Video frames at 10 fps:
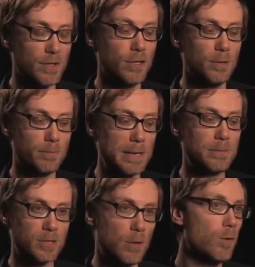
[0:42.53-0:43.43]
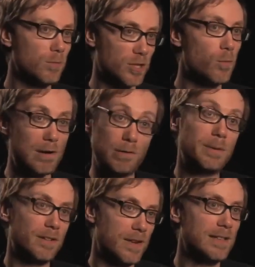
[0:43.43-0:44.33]
humour, someone somewhere will
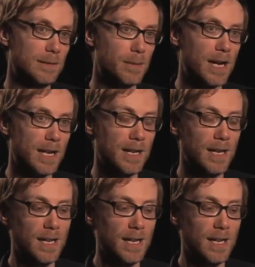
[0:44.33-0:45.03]
be offended by it.